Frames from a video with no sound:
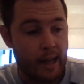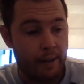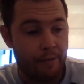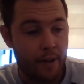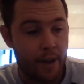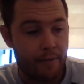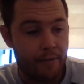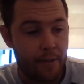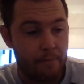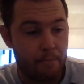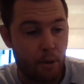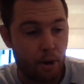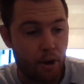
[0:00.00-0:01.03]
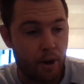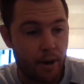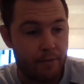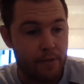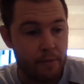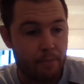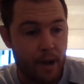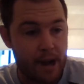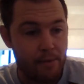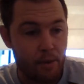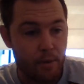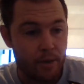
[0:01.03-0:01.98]
if the
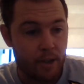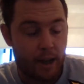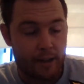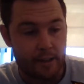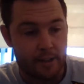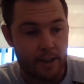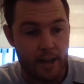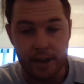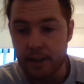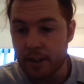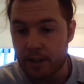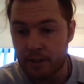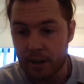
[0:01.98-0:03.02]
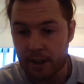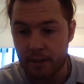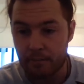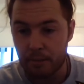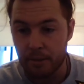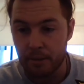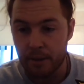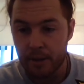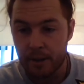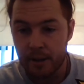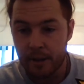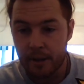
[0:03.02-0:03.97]
Bible was like this indestructible,
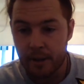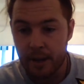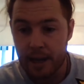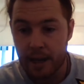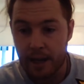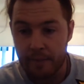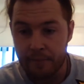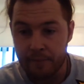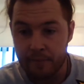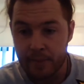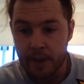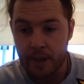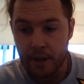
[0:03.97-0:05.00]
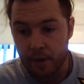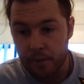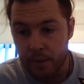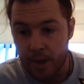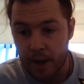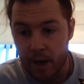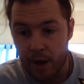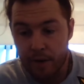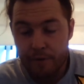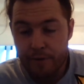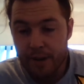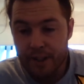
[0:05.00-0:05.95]
you know,
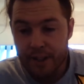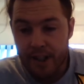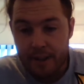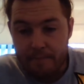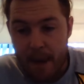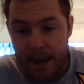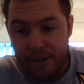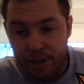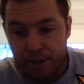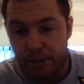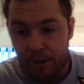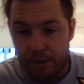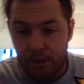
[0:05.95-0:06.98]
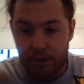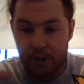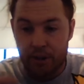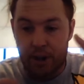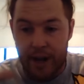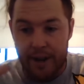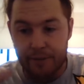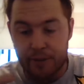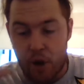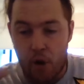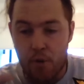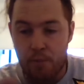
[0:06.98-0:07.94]
obviously magical kind
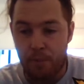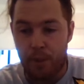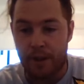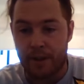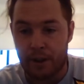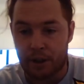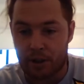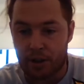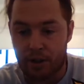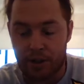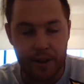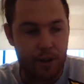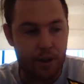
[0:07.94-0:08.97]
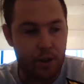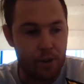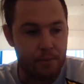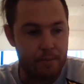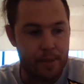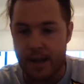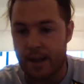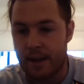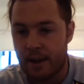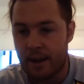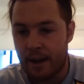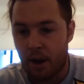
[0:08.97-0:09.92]
of tome thing that couldn't be
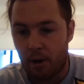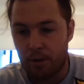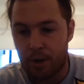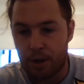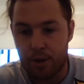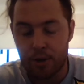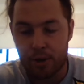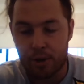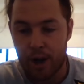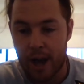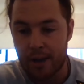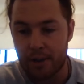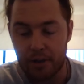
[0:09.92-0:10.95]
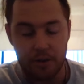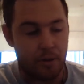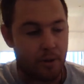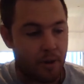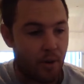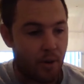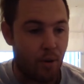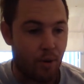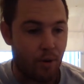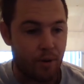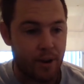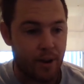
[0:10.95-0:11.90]
altered or changed
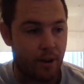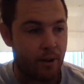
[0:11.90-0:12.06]
or